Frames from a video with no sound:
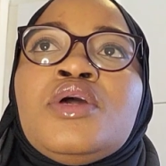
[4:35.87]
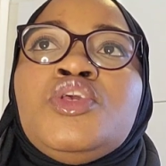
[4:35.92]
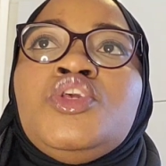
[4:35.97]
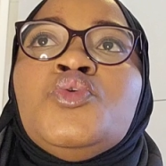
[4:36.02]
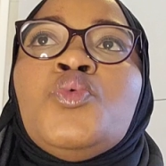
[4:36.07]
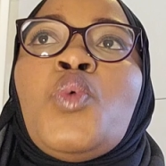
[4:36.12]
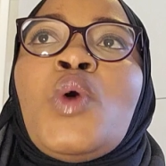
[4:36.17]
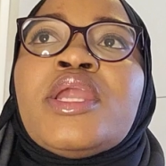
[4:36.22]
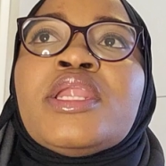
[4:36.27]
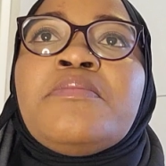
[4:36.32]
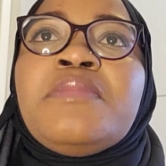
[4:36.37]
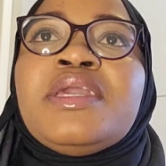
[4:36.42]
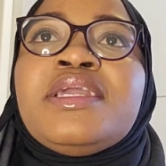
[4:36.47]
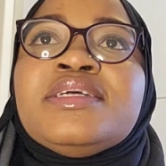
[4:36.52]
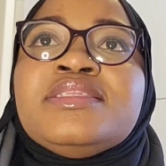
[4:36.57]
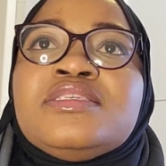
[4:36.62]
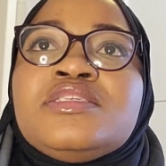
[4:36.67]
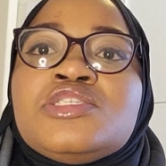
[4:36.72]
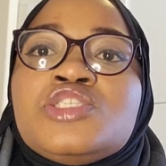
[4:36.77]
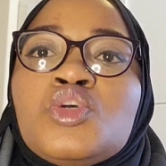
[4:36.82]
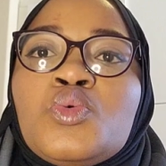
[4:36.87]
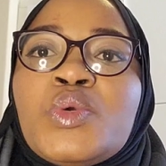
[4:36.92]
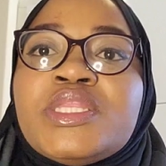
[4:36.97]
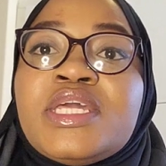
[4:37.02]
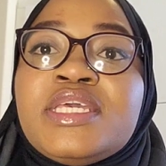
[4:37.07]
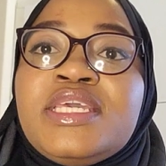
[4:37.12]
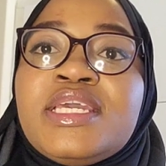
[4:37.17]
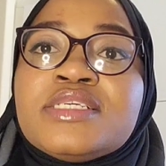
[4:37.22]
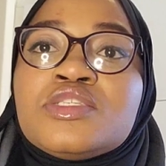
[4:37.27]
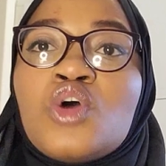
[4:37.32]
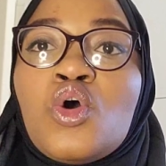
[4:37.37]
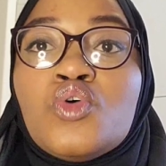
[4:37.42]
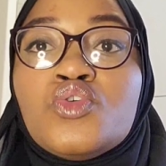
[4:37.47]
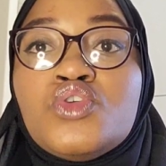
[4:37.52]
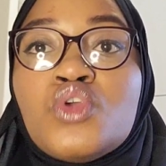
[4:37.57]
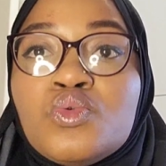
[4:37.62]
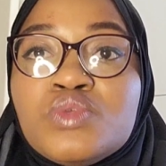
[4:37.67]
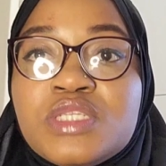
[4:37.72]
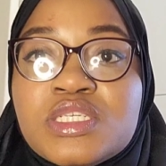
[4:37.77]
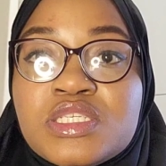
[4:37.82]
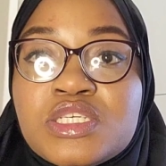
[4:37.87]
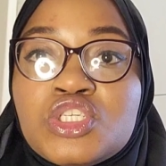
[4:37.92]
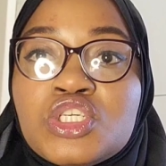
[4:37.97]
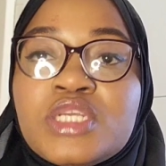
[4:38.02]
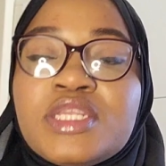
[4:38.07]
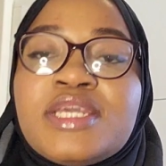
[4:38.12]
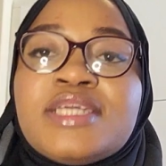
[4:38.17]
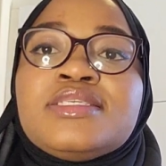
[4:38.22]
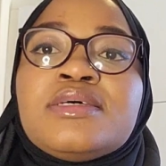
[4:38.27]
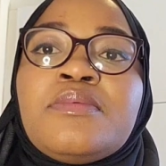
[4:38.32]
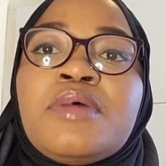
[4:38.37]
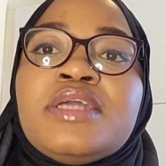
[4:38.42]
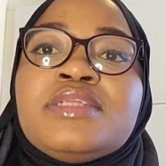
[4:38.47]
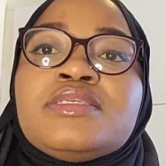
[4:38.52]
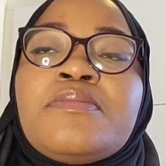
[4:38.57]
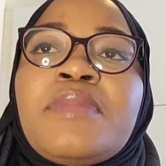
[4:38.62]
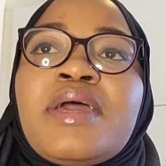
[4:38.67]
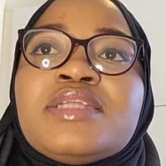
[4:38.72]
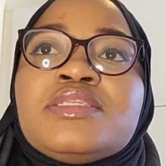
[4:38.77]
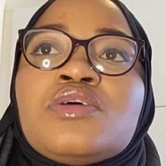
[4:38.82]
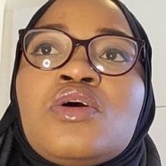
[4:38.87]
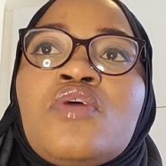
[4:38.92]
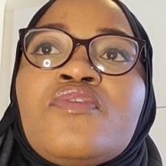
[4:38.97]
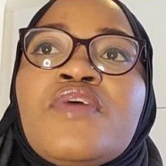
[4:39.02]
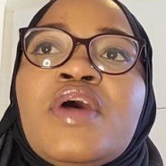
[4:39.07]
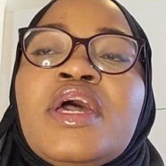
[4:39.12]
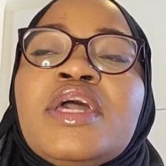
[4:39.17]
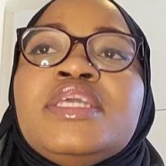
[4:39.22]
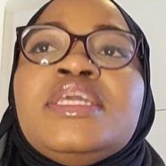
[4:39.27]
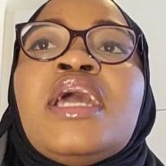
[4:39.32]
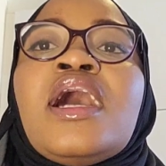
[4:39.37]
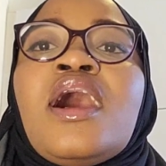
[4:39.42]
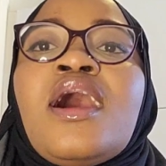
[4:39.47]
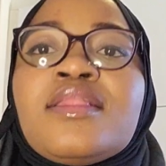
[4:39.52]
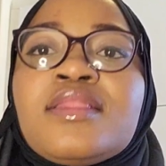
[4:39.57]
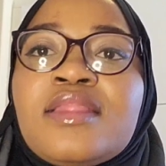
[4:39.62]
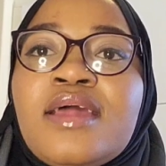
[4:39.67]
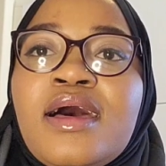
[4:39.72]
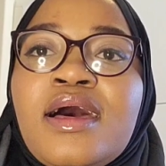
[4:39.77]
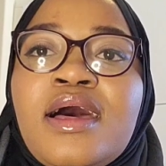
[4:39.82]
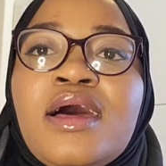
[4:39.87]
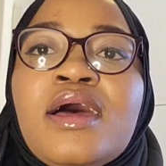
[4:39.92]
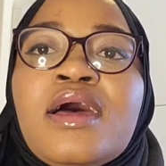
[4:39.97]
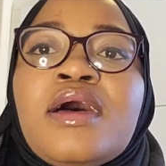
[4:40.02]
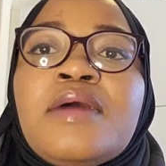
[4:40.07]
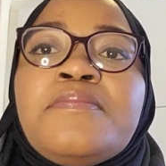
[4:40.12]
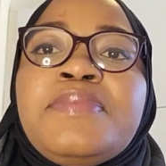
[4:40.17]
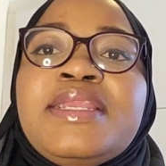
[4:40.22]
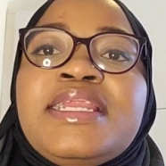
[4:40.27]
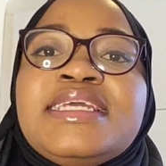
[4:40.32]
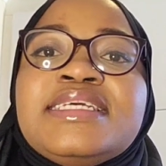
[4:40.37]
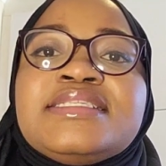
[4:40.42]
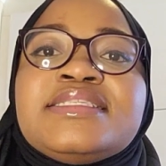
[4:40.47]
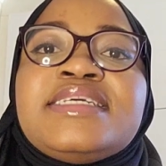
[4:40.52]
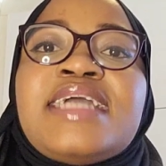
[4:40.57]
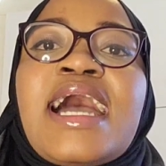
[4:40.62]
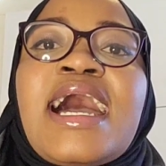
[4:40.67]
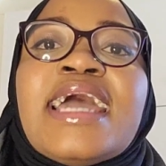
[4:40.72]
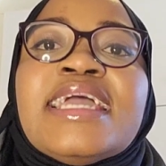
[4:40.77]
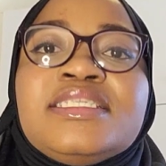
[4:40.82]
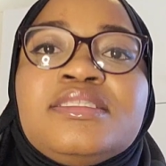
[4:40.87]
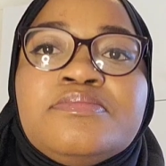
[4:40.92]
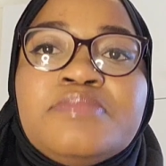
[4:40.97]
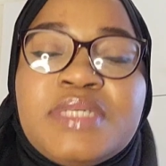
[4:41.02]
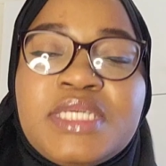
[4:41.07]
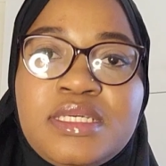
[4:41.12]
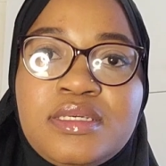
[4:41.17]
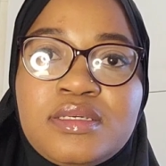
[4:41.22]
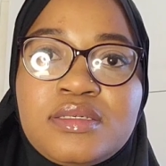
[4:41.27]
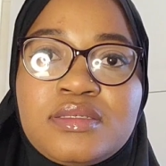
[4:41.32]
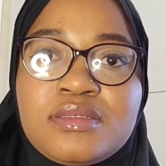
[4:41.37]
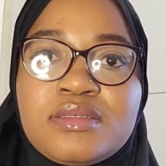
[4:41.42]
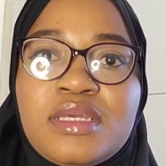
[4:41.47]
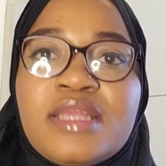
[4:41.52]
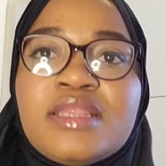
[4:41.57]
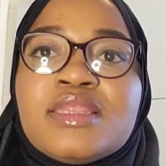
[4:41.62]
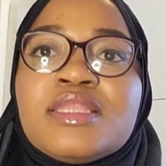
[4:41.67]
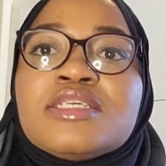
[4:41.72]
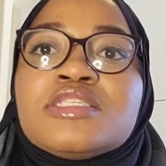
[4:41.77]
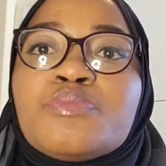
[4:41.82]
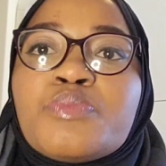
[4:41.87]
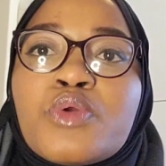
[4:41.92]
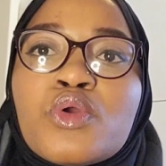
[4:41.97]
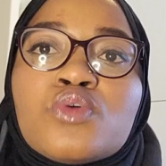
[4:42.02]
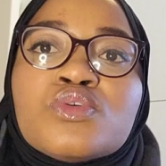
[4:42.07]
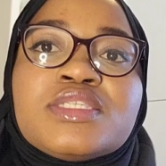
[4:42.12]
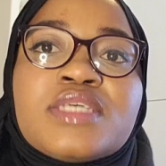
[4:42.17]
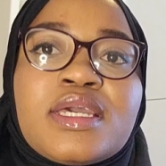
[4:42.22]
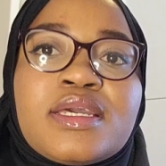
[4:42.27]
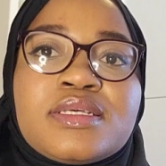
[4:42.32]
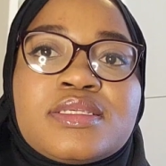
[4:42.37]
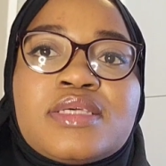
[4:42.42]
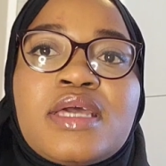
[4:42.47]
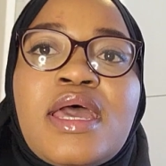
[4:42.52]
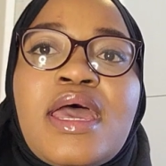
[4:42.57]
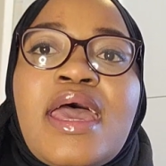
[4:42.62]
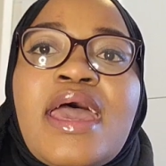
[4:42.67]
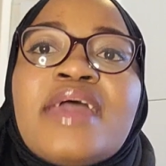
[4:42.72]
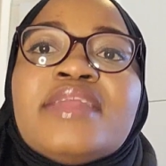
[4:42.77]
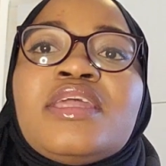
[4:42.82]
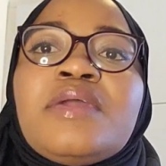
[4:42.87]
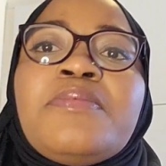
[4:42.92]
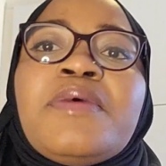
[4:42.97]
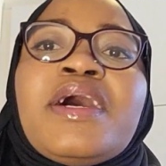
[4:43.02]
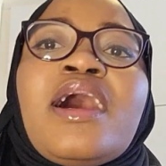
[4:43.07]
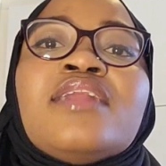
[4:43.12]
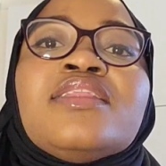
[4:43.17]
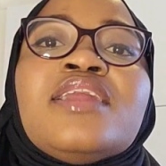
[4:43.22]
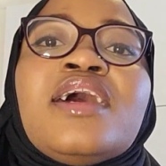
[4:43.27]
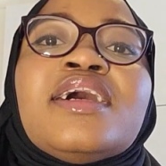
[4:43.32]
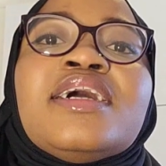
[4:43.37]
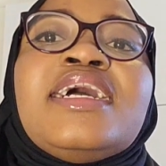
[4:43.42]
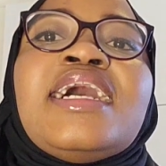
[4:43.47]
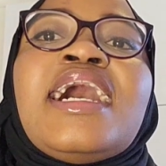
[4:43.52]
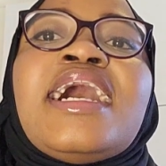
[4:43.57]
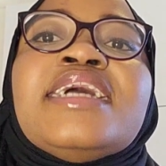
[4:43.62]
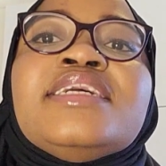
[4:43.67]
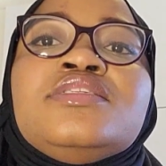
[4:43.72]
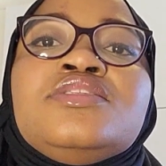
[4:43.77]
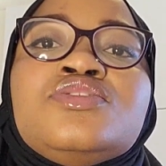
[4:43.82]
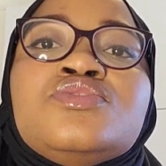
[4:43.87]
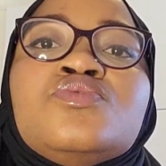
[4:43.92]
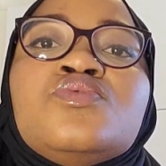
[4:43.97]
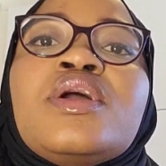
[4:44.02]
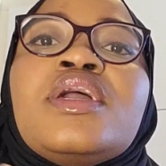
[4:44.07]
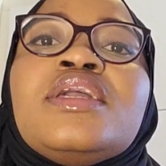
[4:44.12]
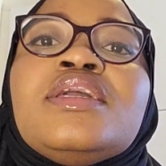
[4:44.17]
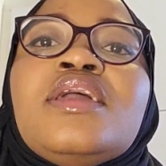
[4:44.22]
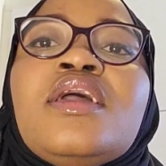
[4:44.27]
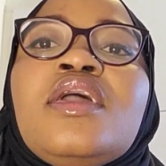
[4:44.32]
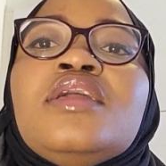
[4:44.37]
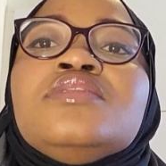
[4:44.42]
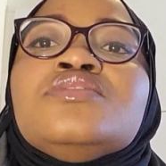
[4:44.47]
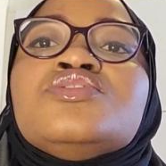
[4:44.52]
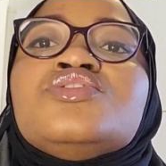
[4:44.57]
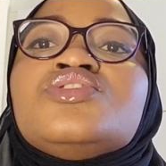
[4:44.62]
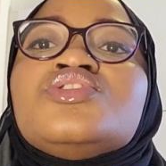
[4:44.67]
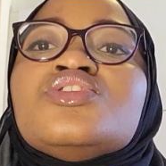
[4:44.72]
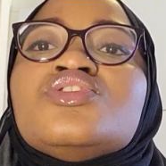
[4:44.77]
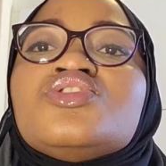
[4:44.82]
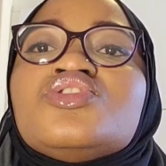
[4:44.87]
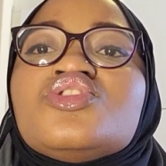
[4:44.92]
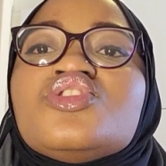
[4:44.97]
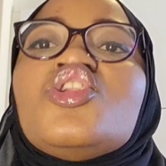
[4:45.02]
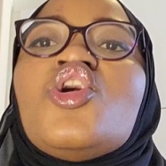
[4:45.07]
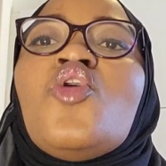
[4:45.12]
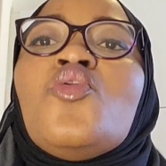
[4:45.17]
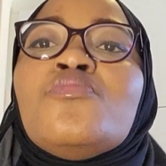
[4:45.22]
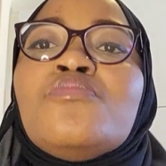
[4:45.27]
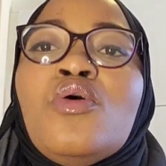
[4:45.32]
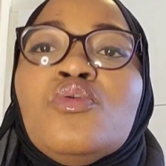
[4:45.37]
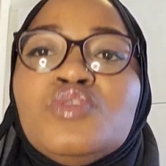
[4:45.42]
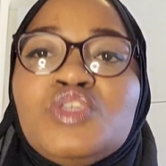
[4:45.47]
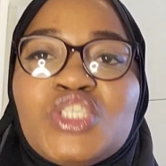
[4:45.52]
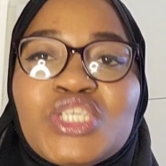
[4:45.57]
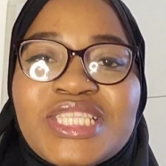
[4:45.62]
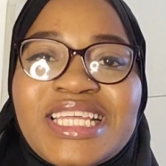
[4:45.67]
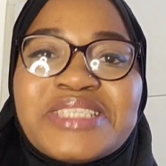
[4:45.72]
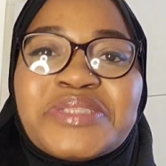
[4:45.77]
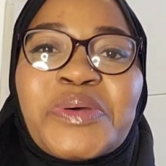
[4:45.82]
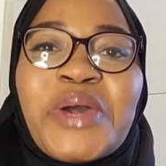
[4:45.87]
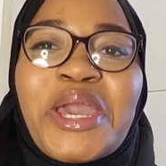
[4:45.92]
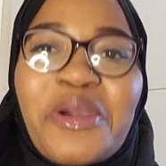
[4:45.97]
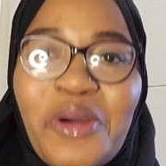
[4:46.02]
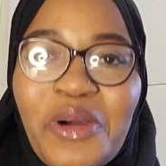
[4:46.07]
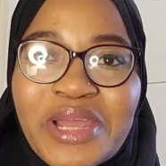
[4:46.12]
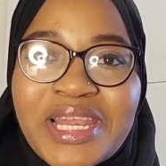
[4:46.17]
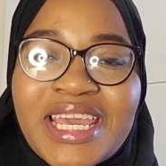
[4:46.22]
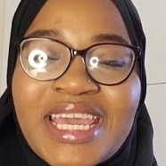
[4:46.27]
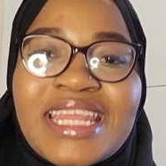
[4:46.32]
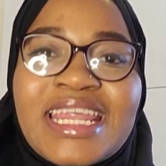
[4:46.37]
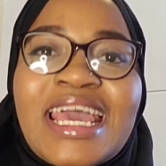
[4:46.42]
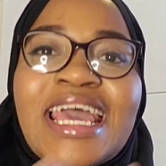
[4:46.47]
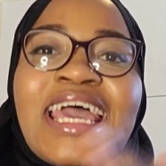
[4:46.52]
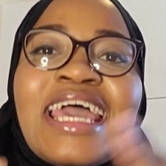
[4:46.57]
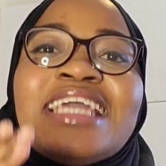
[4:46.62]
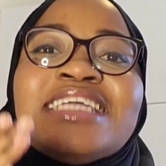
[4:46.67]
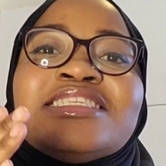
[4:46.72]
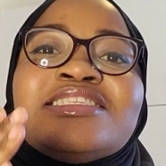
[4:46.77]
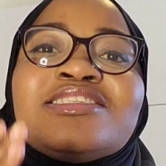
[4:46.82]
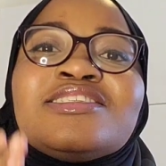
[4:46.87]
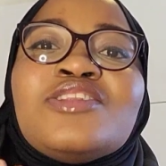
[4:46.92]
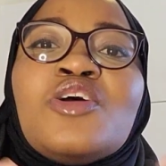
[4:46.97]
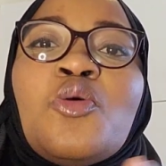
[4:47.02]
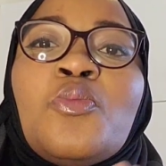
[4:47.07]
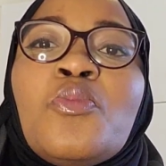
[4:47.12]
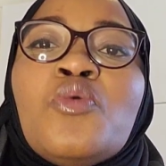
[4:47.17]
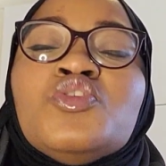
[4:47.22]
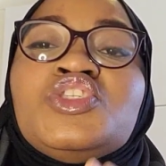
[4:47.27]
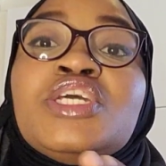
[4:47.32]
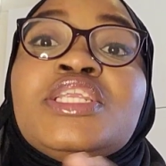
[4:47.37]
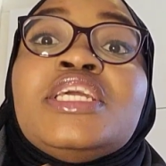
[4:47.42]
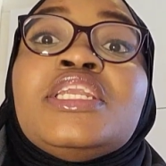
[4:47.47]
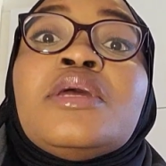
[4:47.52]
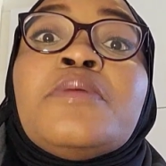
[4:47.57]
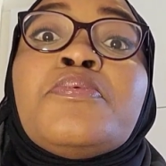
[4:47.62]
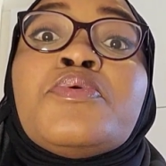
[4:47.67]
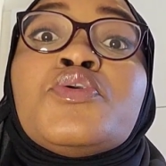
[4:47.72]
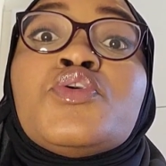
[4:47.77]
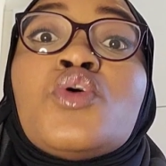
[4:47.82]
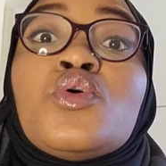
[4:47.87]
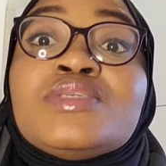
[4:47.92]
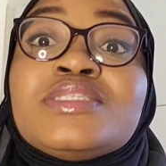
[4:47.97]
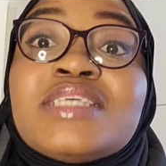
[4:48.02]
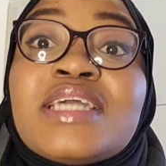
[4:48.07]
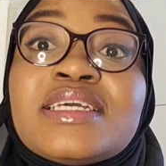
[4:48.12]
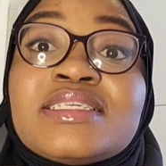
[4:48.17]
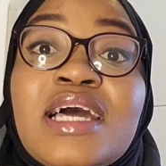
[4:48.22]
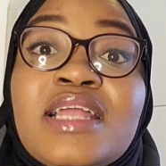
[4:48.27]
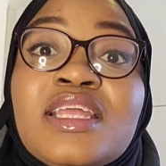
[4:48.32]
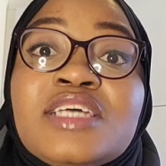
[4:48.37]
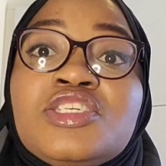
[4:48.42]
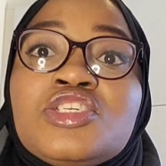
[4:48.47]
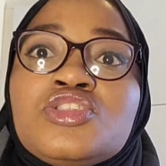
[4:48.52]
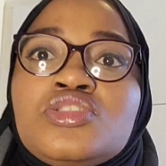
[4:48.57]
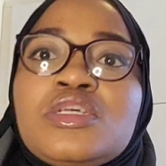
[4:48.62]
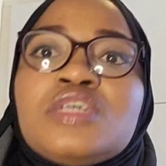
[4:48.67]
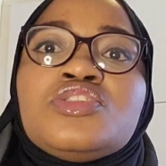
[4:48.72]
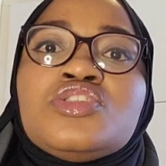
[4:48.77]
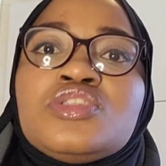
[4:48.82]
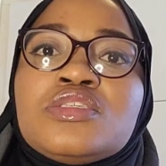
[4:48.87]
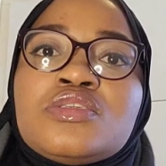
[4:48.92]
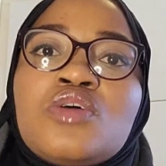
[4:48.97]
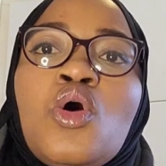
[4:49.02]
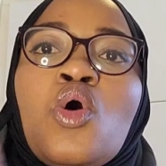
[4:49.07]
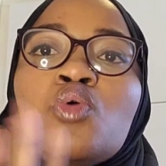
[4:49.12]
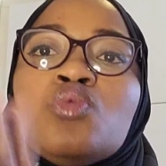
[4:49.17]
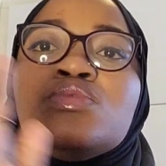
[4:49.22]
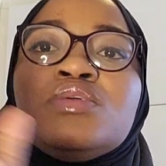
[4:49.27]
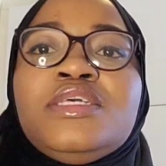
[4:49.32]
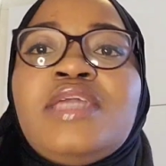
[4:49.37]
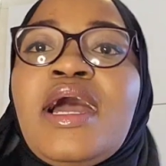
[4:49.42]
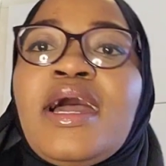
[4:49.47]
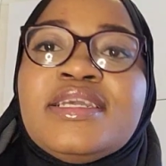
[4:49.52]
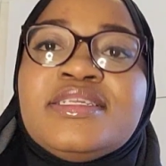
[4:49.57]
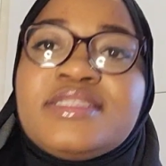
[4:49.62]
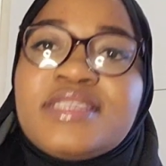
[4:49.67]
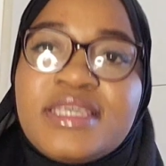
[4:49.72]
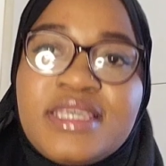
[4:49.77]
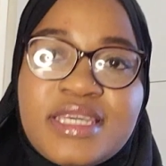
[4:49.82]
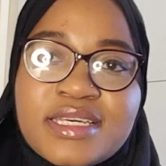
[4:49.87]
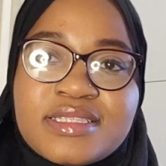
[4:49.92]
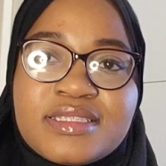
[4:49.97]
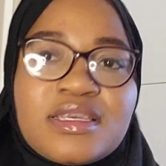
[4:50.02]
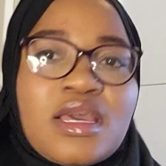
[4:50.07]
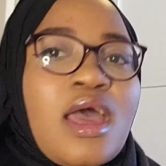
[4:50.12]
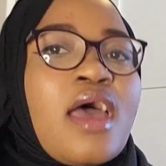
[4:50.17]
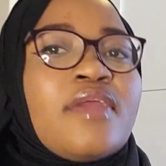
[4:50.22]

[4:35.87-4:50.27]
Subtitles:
you want to make a decision with a yes or no decision. It's a matter of, Ya Allah, please guide me in this process. And thereby Allah guides you in slow motion. That's why I call it in slow motion, in a process. Allah just doesn't just, oh yeah, it's a yes.